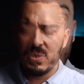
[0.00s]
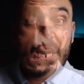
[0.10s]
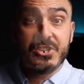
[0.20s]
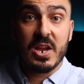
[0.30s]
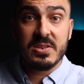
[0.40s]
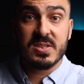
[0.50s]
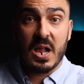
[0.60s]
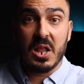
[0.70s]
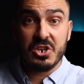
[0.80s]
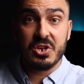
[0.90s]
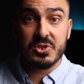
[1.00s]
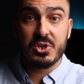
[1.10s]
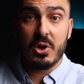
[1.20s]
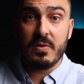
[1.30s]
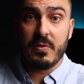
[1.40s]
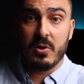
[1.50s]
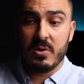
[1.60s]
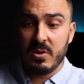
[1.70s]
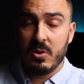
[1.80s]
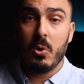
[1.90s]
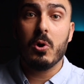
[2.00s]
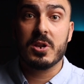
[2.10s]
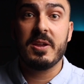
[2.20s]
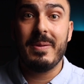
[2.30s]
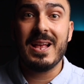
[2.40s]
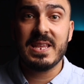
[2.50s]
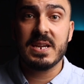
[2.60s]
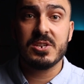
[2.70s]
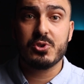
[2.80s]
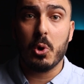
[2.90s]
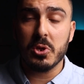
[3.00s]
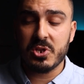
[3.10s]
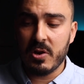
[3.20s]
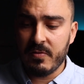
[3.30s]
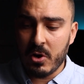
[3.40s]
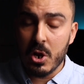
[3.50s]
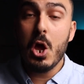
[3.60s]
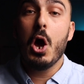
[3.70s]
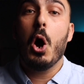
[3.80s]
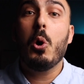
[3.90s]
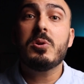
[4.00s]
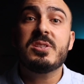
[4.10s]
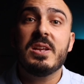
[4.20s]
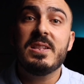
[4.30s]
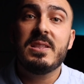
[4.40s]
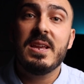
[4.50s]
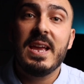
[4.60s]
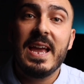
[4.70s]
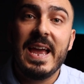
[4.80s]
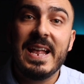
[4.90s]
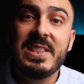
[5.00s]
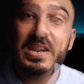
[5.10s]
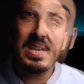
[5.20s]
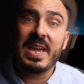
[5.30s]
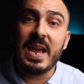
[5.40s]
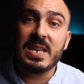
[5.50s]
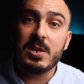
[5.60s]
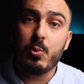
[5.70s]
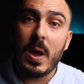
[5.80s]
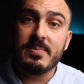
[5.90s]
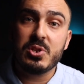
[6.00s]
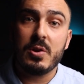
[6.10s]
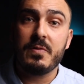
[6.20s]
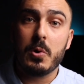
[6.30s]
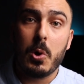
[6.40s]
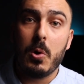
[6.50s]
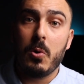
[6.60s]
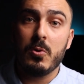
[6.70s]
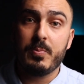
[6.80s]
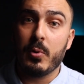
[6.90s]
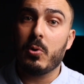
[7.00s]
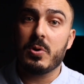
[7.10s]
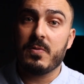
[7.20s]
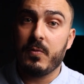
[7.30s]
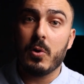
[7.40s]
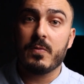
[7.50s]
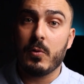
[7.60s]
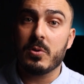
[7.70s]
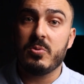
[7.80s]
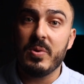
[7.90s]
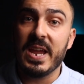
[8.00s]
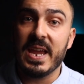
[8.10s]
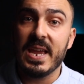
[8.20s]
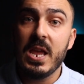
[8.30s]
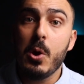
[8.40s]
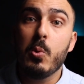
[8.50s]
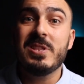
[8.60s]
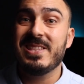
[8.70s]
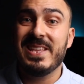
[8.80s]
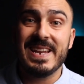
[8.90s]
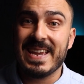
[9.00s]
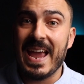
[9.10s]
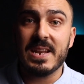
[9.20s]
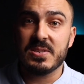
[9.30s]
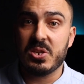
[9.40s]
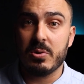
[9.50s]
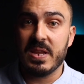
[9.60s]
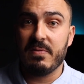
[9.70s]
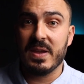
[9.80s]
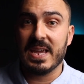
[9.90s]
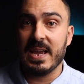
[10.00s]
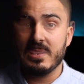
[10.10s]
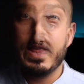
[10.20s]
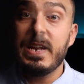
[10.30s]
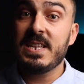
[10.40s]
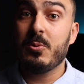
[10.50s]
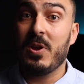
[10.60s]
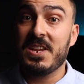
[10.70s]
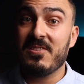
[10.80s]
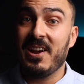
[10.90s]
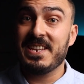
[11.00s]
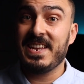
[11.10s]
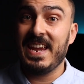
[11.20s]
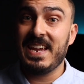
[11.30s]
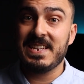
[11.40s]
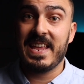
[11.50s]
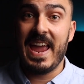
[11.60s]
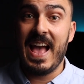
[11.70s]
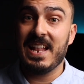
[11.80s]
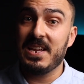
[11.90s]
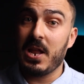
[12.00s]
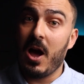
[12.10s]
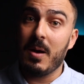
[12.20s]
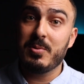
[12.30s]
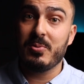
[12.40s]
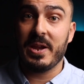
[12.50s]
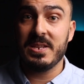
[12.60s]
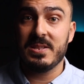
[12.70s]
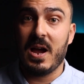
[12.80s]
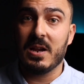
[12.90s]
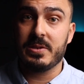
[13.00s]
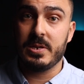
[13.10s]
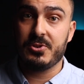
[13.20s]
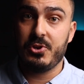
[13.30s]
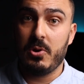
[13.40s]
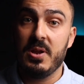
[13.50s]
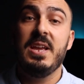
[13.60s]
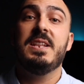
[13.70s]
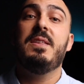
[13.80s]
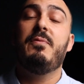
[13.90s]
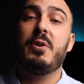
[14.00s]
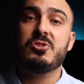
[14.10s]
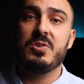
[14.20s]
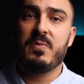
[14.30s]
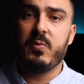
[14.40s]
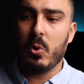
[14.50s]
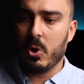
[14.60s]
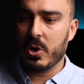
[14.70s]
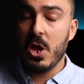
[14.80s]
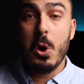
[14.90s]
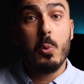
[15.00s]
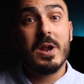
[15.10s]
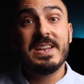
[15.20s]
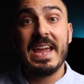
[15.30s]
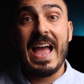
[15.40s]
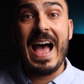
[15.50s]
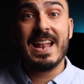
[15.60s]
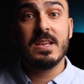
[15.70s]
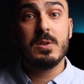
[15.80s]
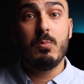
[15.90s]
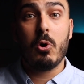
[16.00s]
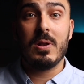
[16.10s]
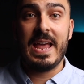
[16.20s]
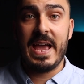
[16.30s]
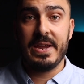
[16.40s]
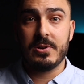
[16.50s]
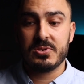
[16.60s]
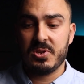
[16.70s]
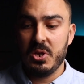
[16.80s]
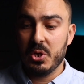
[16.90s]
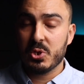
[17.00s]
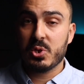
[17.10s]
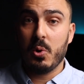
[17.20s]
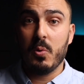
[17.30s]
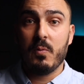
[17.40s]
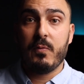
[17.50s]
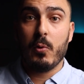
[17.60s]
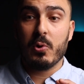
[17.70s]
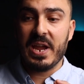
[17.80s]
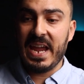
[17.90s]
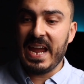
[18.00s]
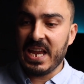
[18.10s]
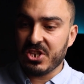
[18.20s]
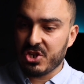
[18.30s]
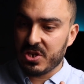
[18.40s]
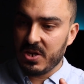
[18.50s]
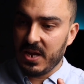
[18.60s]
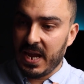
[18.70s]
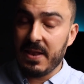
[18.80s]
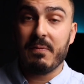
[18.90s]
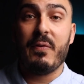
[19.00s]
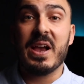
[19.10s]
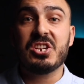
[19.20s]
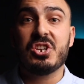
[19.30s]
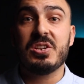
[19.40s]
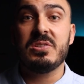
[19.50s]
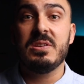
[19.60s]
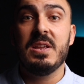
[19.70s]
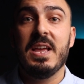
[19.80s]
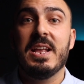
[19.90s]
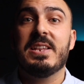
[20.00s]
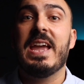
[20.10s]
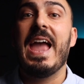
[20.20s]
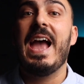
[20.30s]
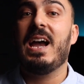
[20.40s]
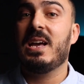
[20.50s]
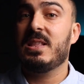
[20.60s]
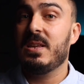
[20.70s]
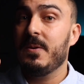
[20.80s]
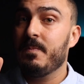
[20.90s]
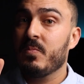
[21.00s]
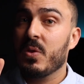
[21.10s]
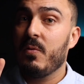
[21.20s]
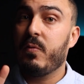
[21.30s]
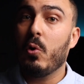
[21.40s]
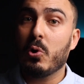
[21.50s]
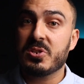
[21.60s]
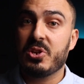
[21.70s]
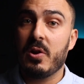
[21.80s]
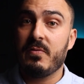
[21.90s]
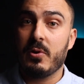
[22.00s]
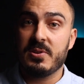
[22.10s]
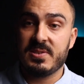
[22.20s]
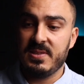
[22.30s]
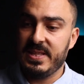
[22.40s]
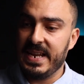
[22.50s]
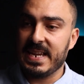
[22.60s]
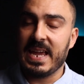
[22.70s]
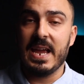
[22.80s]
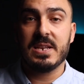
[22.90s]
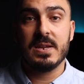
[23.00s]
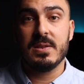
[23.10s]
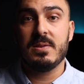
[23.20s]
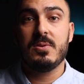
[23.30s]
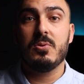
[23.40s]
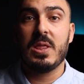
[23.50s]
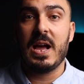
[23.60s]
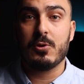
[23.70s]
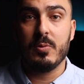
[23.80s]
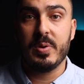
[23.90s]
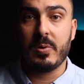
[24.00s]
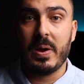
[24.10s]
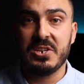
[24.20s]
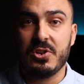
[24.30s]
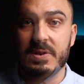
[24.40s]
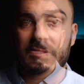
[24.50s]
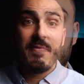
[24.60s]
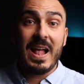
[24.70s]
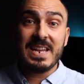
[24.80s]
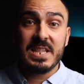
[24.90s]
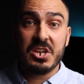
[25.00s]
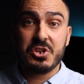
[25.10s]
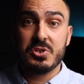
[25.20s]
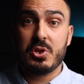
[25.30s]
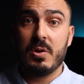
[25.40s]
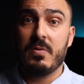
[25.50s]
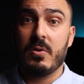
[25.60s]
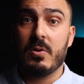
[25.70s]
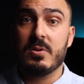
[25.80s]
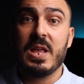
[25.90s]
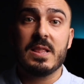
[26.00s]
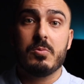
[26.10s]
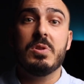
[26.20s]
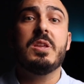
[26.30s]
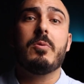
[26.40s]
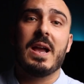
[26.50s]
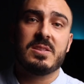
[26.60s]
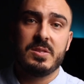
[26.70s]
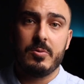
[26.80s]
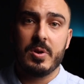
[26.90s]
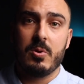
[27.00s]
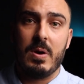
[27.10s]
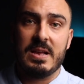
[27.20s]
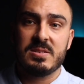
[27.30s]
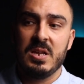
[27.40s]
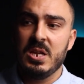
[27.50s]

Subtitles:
Each installation server or command and control server hosted a dedicated web server on port 443 with a dedicated certificate. Then in 2019, they had an upgraded architecture, the version 4, where they added more layers. So for each infection, they had 4 servers dedicated to that operation. A validation server that redirects the request.